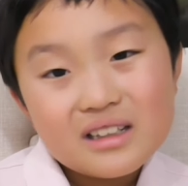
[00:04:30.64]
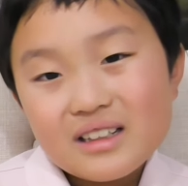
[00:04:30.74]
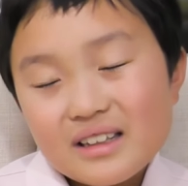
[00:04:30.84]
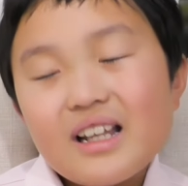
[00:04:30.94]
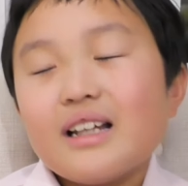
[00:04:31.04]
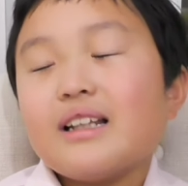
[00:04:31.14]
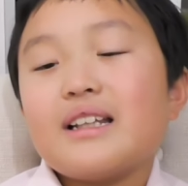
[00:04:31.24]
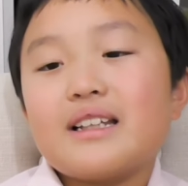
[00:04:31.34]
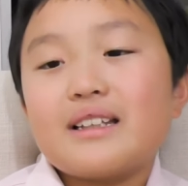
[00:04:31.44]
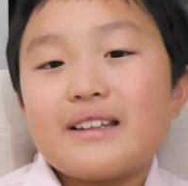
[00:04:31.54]
not
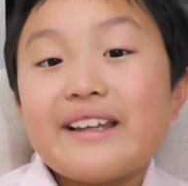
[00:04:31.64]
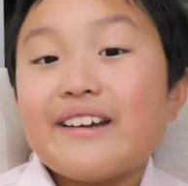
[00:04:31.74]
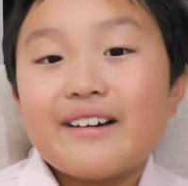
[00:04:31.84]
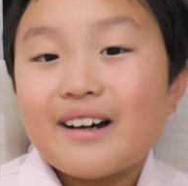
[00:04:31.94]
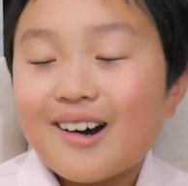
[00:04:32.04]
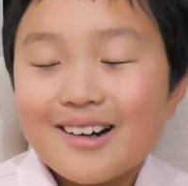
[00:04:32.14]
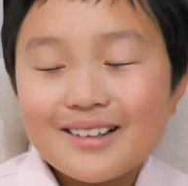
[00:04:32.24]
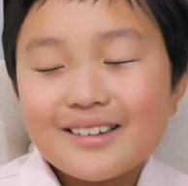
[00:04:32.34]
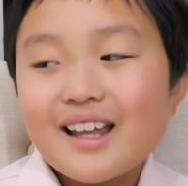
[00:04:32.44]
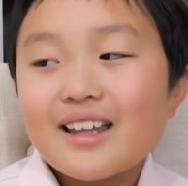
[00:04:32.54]
like they
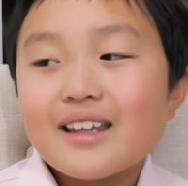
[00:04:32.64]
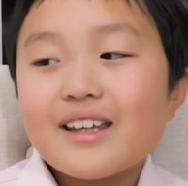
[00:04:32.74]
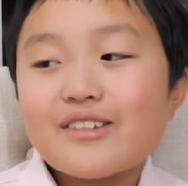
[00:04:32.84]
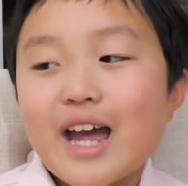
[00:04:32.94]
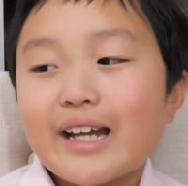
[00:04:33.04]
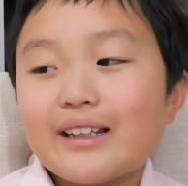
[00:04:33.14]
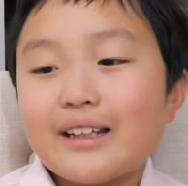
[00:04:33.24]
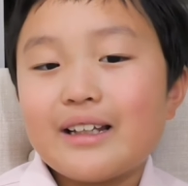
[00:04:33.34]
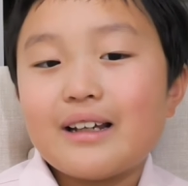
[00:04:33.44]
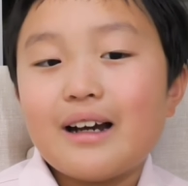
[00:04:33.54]
are not
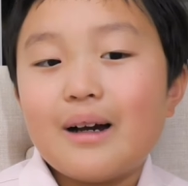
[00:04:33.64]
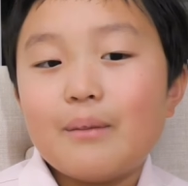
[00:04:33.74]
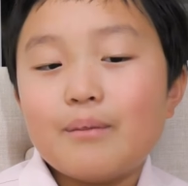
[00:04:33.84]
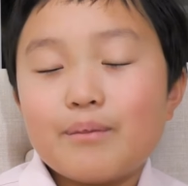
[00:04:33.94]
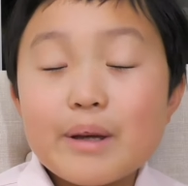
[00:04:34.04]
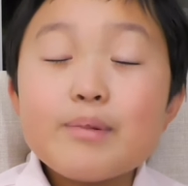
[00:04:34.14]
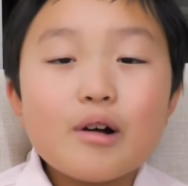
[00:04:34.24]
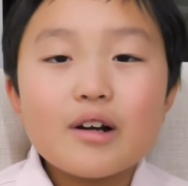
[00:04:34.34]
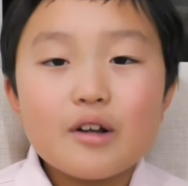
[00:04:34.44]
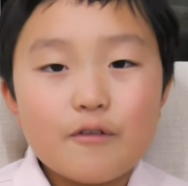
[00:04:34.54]
exactly um, people
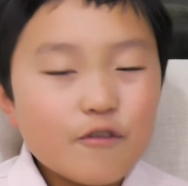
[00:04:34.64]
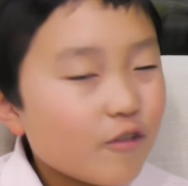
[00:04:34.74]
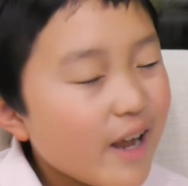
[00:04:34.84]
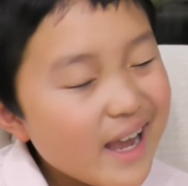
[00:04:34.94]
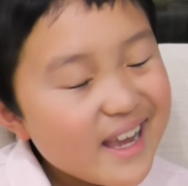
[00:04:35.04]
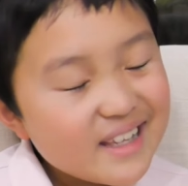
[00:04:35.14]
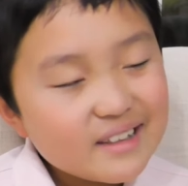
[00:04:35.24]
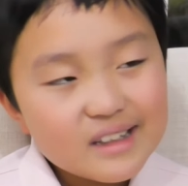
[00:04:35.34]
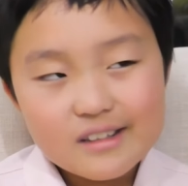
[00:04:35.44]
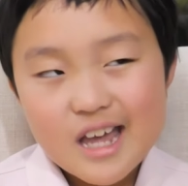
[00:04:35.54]
aren't afraid
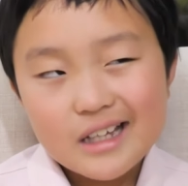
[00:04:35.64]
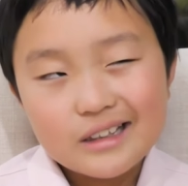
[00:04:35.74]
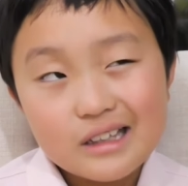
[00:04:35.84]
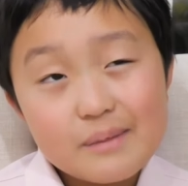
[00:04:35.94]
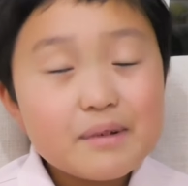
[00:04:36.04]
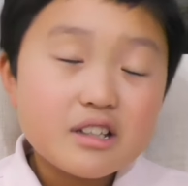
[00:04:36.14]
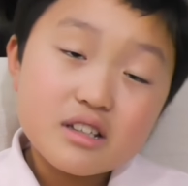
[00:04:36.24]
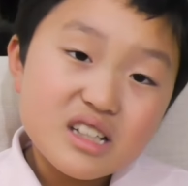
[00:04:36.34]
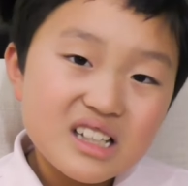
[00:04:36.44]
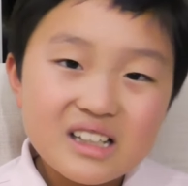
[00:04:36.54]
exactly, but
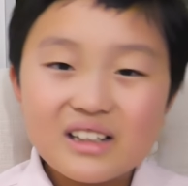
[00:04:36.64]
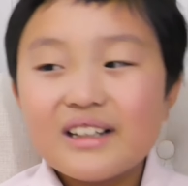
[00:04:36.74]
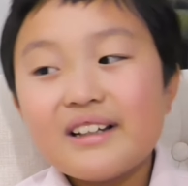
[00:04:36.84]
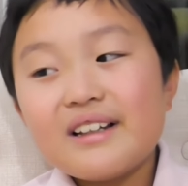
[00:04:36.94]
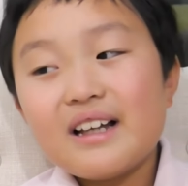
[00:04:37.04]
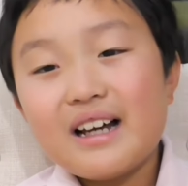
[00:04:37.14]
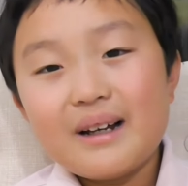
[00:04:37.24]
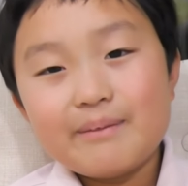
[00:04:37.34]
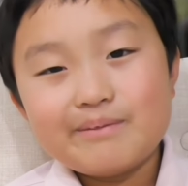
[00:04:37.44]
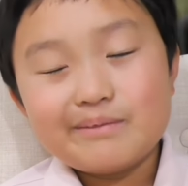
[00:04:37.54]
still.
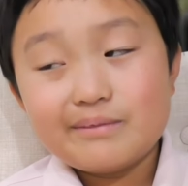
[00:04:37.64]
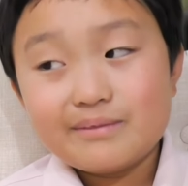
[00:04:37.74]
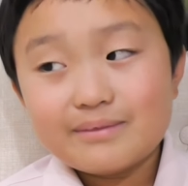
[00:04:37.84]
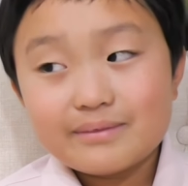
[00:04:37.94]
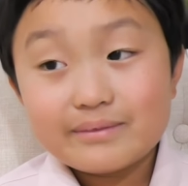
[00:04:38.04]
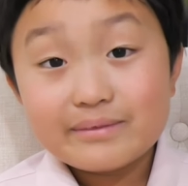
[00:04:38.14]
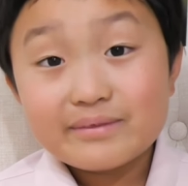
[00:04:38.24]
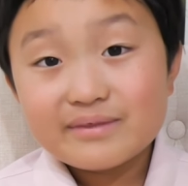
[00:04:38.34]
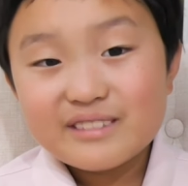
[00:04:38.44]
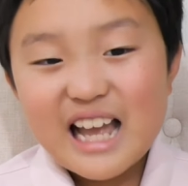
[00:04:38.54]
Um,
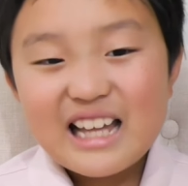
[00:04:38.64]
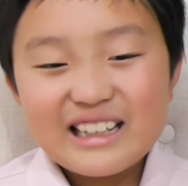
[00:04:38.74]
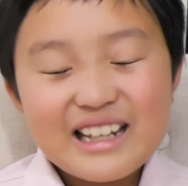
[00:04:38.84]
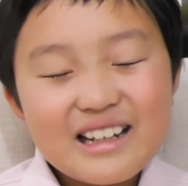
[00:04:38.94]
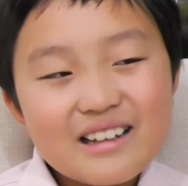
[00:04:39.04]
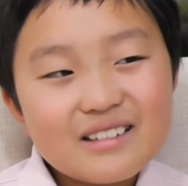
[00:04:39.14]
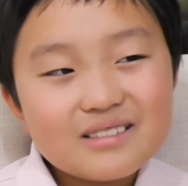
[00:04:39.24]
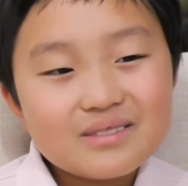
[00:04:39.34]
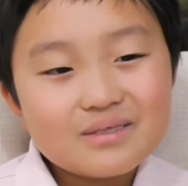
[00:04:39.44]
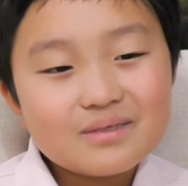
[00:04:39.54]
a little,
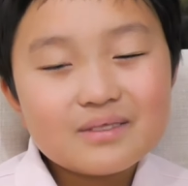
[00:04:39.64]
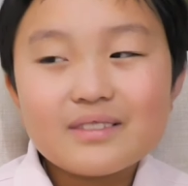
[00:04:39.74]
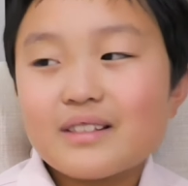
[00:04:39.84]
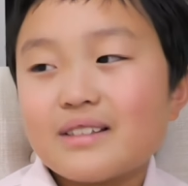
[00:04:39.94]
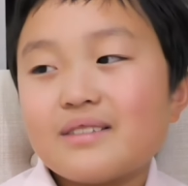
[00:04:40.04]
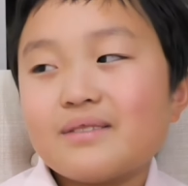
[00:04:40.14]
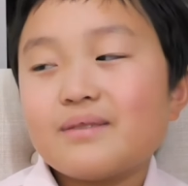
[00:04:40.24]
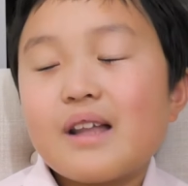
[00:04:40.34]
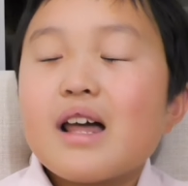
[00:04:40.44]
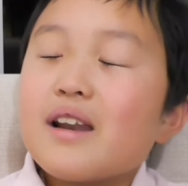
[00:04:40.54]

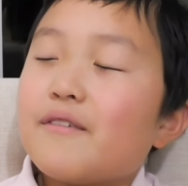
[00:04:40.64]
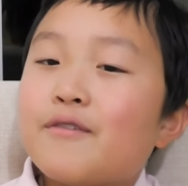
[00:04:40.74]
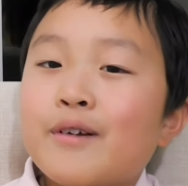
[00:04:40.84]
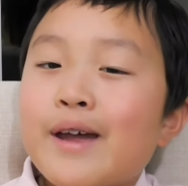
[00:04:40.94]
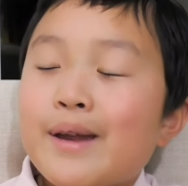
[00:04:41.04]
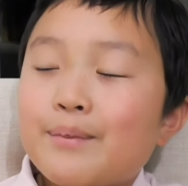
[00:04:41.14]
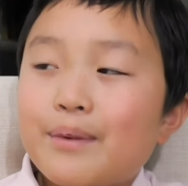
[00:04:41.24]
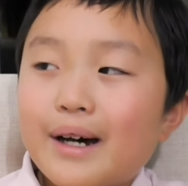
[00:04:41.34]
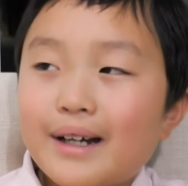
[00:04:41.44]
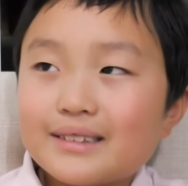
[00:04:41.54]
mm, not afraid,
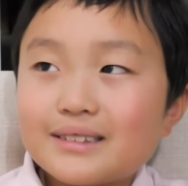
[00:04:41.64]
but